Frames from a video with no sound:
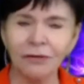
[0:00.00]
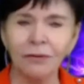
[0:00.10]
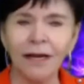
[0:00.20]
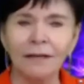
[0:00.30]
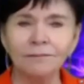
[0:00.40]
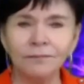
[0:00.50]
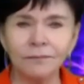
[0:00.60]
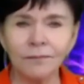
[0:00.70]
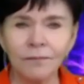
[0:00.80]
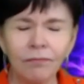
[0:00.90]
it right,
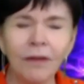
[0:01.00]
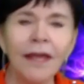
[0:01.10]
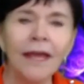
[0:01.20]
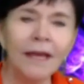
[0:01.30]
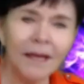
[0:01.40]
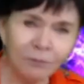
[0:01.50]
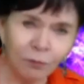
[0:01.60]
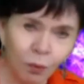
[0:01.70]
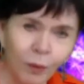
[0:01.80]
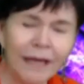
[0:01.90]
if
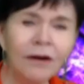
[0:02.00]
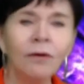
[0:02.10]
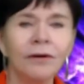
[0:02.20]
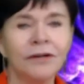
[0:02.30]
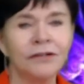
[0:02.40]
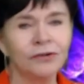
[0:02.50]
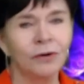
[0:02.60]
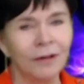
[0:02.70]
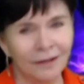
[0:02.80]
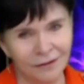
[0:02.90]
we don't
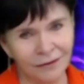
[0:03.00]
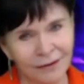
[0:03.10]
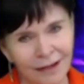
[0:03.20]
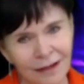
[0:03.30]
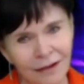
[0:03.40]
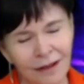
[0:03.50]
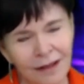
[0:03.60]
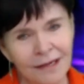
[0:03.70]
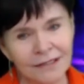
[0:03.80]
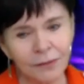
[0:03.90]
control it, okay?
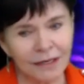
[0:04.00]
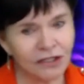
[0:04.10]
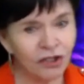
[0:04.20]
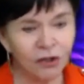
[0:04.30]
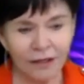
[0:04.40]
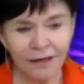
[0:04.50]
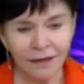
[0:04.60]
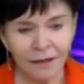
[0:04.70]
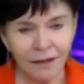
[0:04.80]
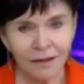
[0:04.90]
So it's good,
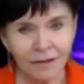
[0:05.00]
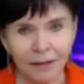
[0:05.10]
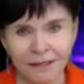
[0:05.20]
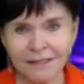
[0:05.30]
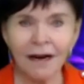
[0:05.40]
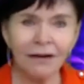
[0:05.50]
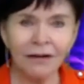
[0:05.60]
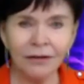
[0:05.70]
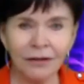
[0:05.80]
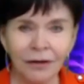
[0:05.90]
but it's not
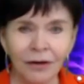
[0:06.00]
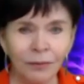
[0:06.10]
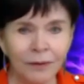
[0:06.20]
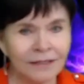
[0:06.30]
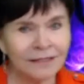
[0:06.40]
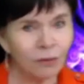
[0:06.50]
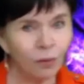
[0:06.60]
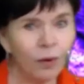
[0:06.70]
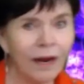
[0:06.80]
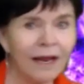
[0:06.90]
good when it's
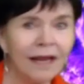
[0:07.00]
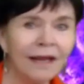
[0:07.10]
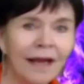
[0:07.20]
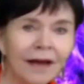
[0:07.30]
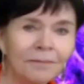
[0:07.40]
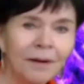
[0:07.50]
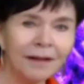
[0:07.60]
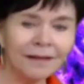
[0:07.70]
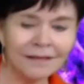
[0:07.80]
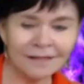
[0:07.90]
way out of
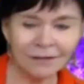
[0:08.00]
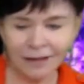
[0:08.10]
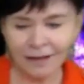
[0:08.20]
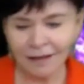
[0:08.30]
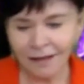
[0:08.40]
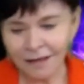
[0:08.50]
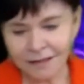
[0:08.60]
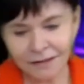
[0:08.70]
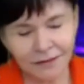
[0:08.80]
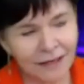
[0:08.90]
balance, okay?
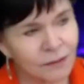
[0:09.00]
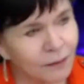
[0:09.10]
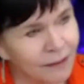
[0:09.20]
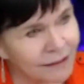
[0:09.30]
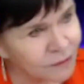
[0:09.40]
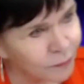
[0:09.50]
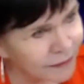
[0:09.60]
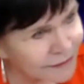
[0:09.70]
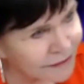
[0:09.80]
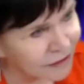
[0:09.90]
So that's what next
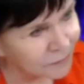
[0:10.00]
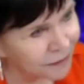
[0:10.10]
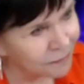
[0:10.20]
week is going to be